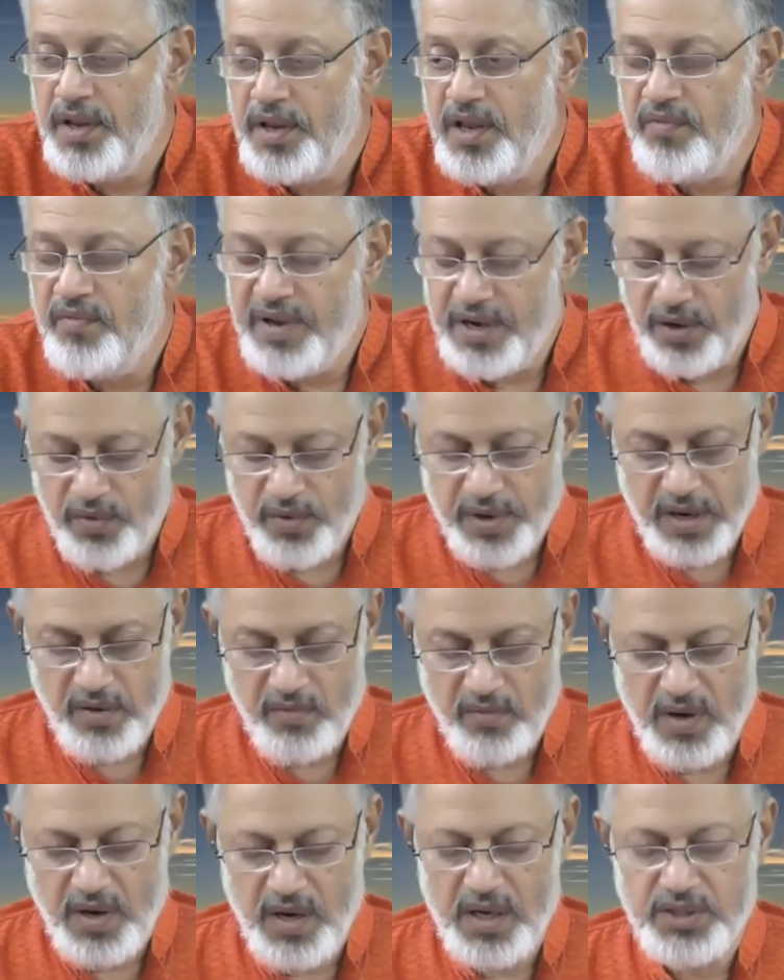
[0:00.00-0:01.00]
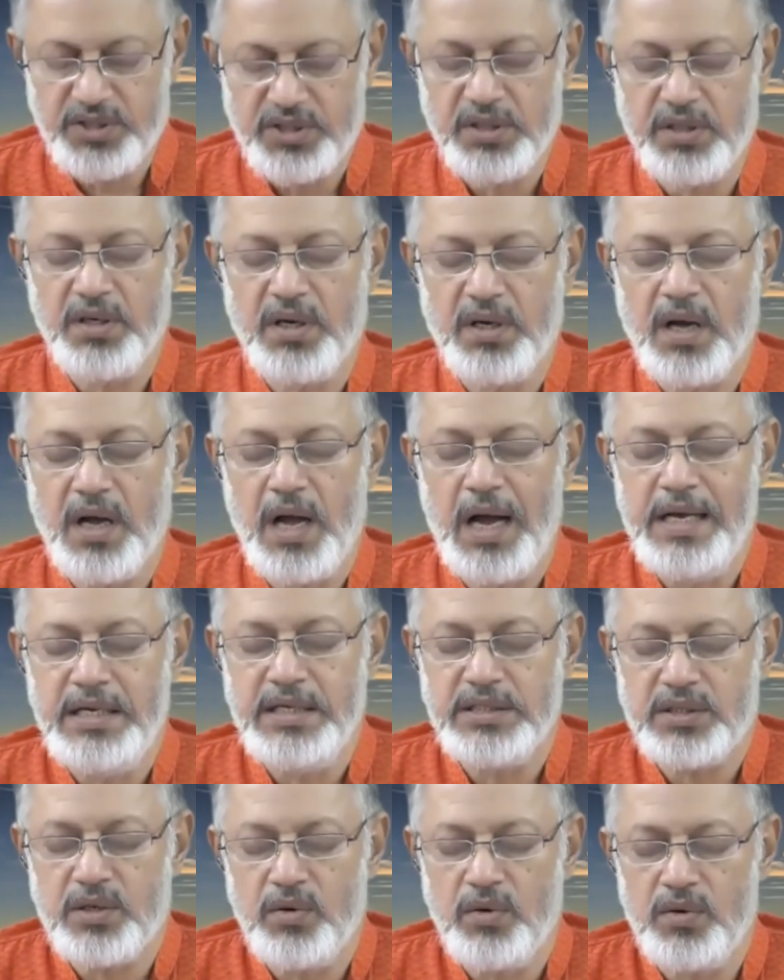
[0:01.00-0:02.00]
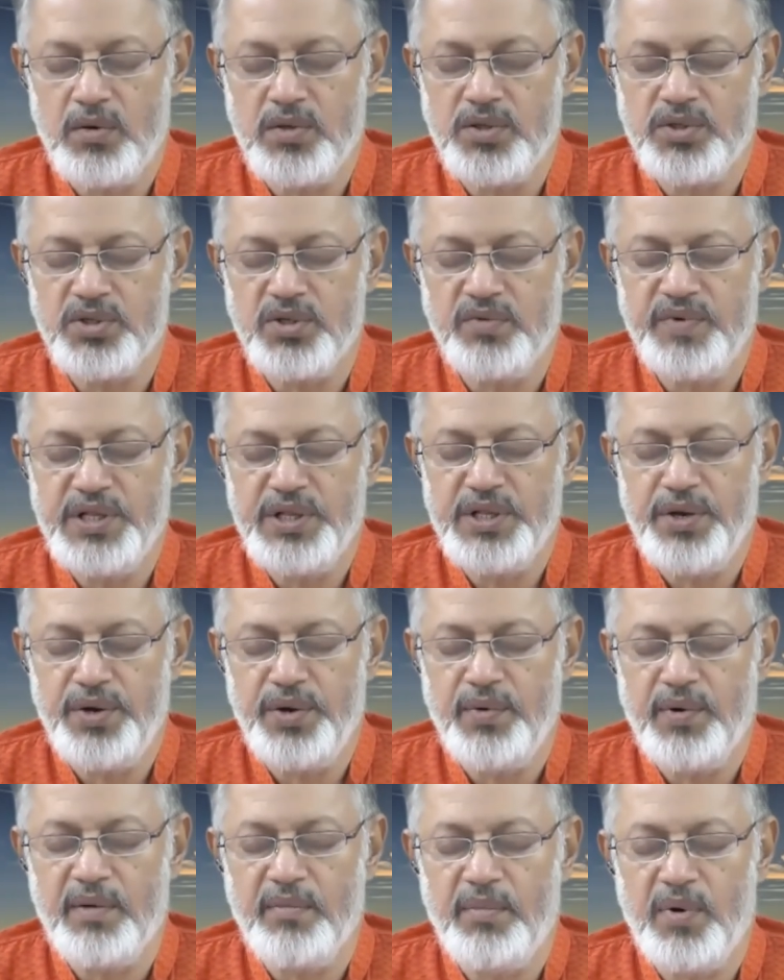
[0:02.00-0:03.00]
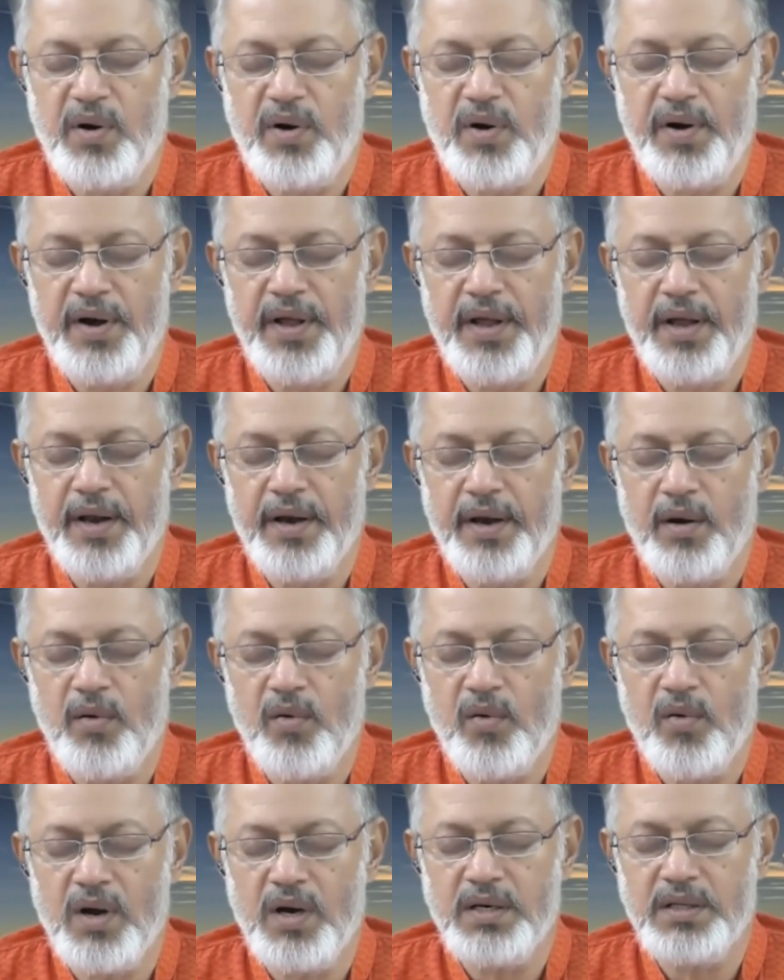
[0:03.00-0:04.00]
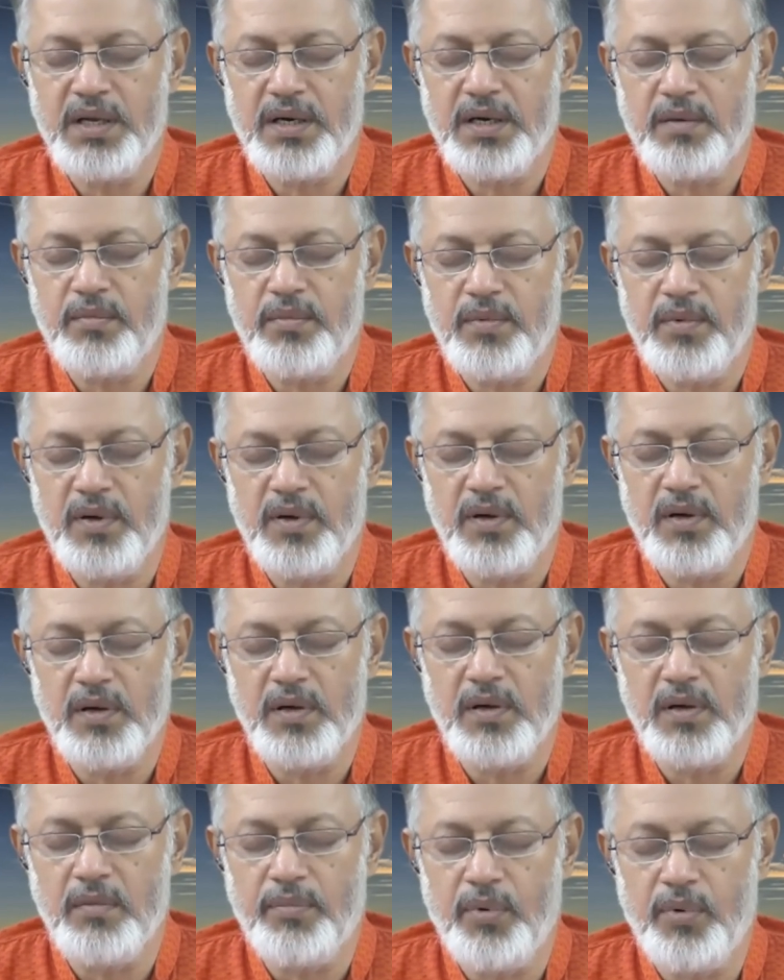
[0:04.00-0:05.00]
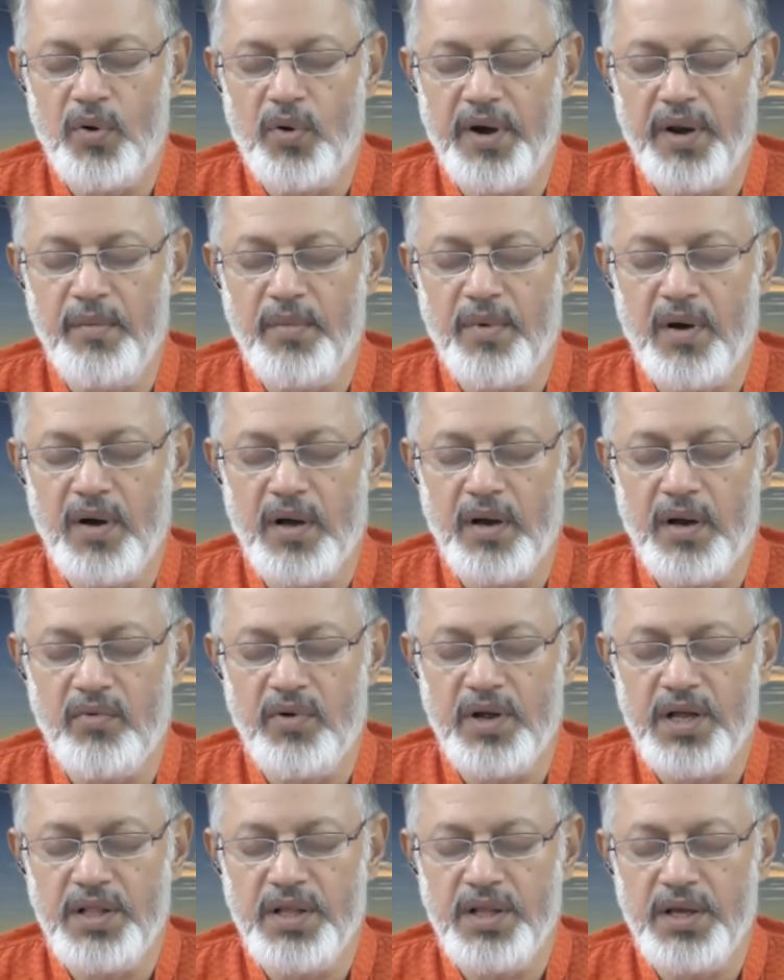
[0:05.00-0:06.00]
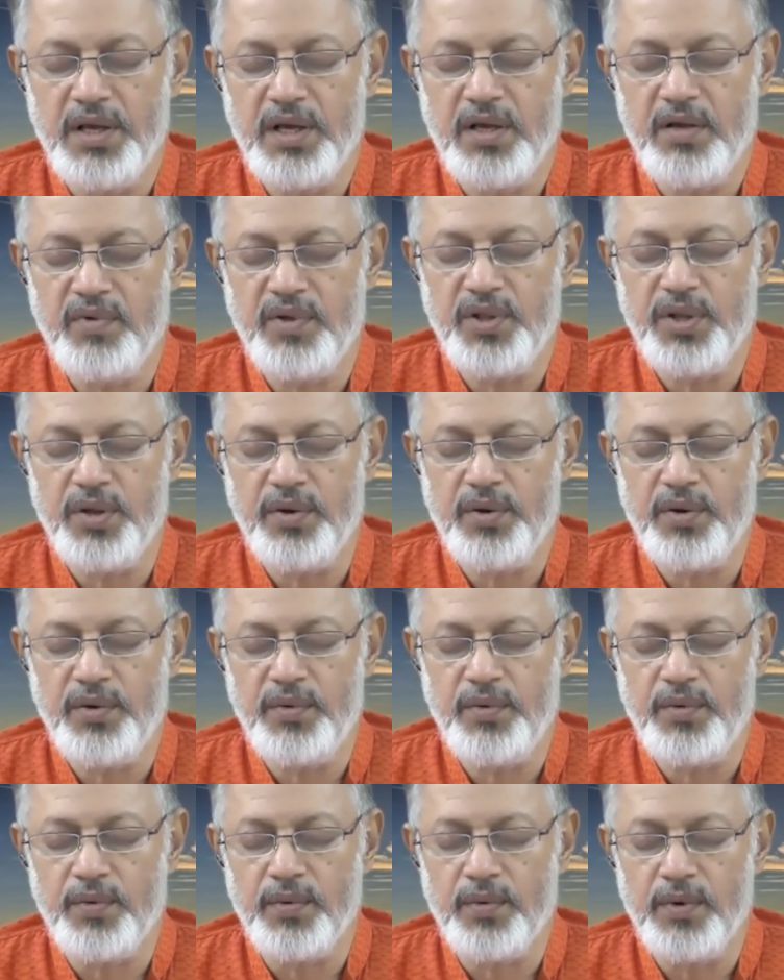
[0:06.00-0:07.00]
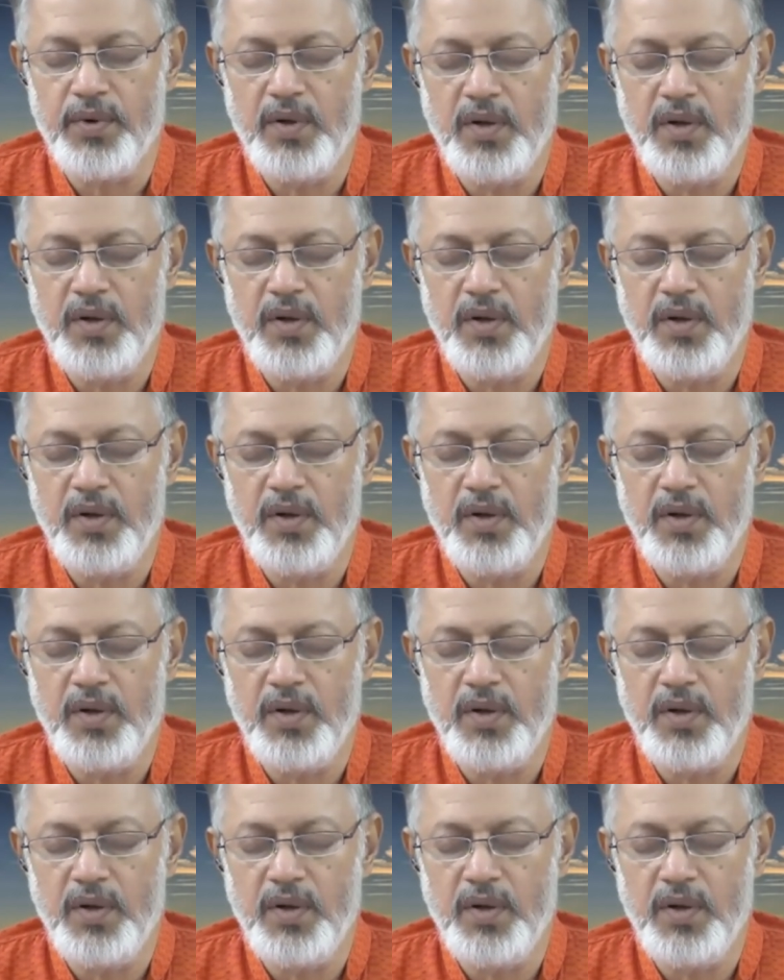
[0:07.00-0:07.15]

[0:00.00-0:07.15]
Even you can watch eyes closed within your body and look at that Purnima or Vaidehi within you.